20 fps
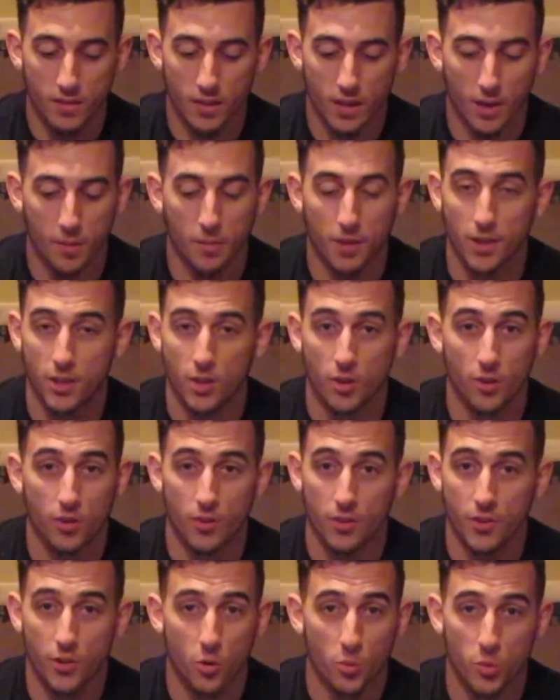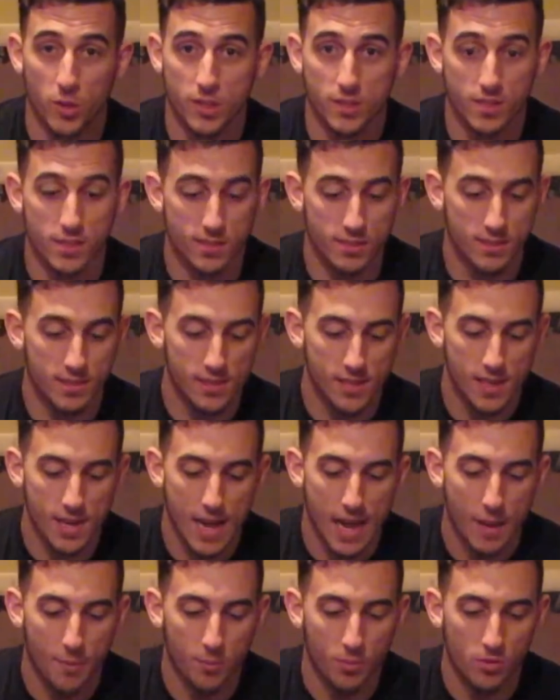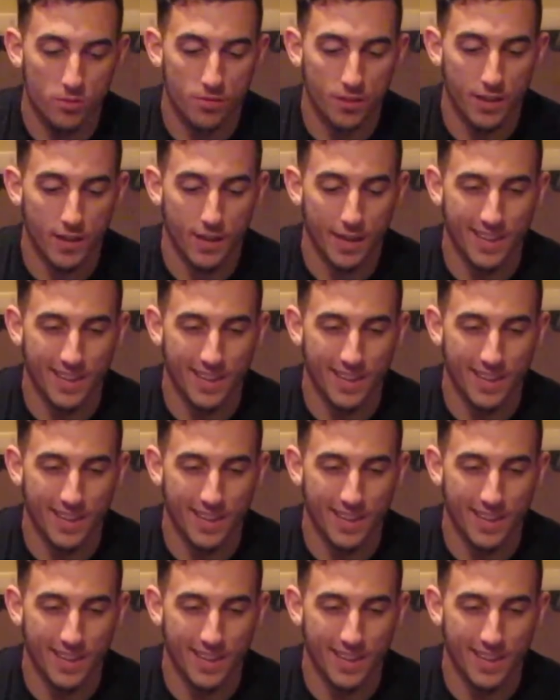I mean your wrist is not moving,